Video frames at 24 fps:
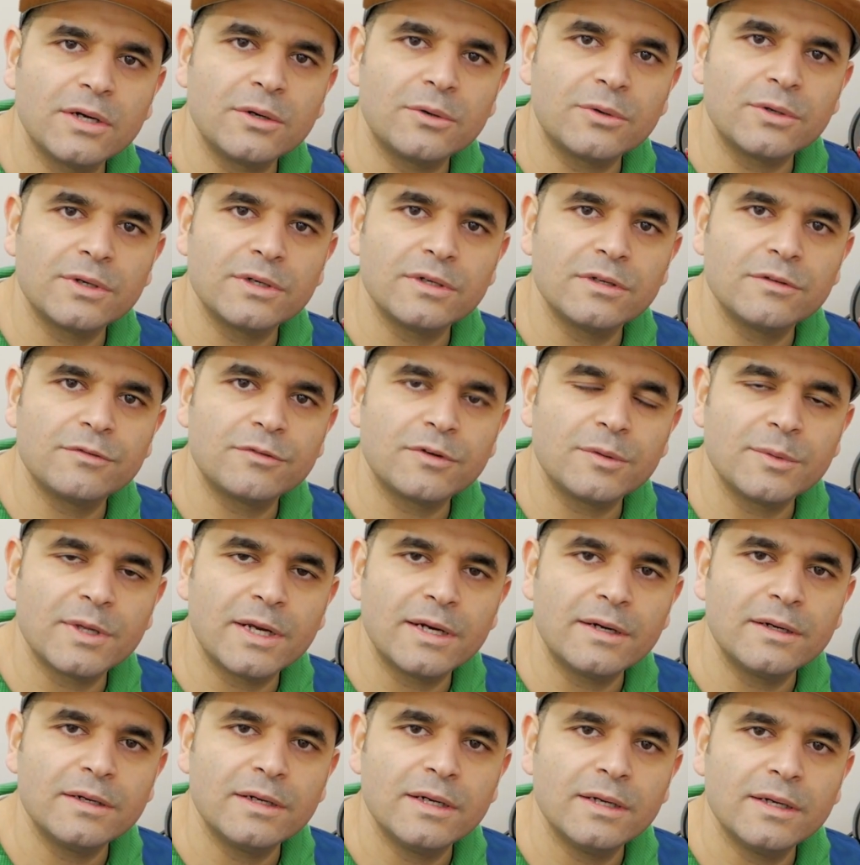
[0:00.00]
I ordered it from
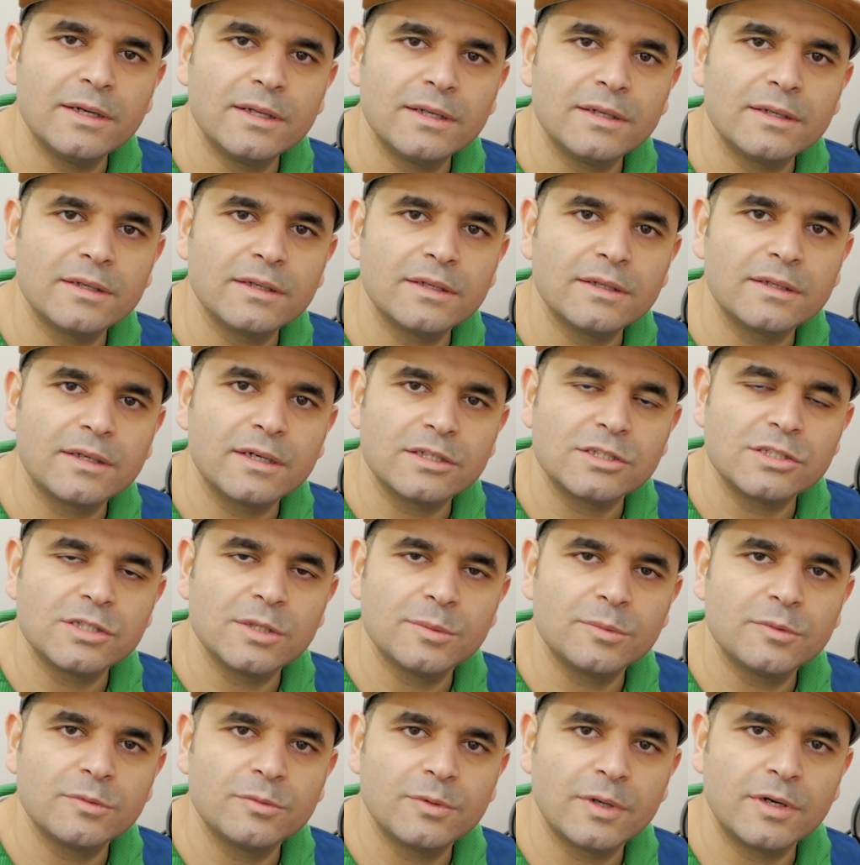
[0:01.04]
there, and it got
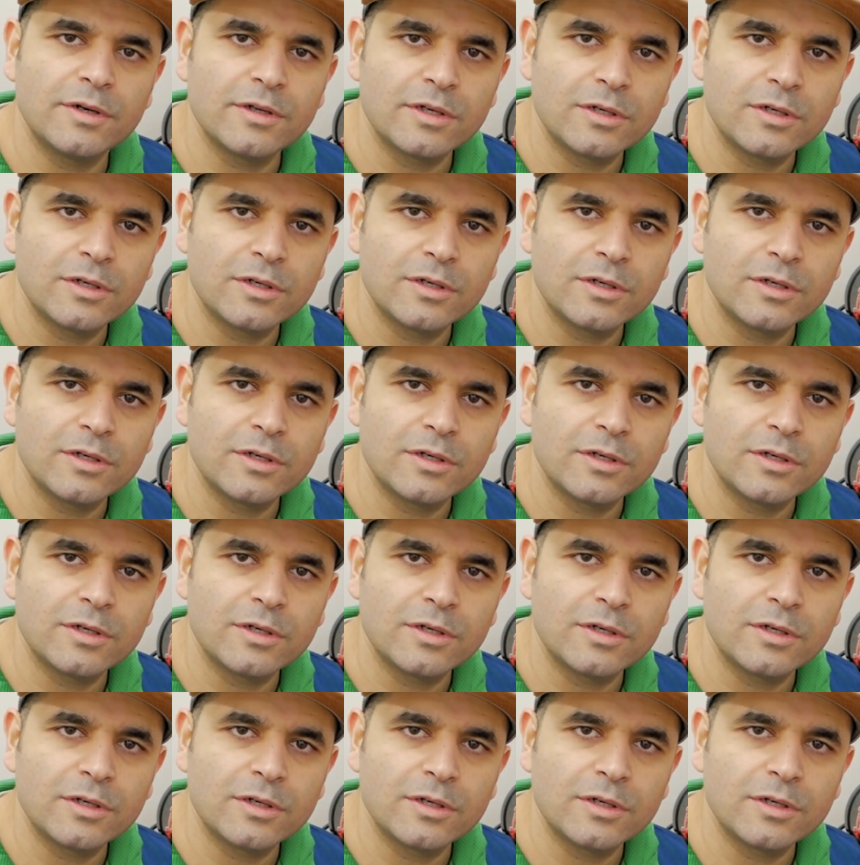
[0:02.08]
shipped very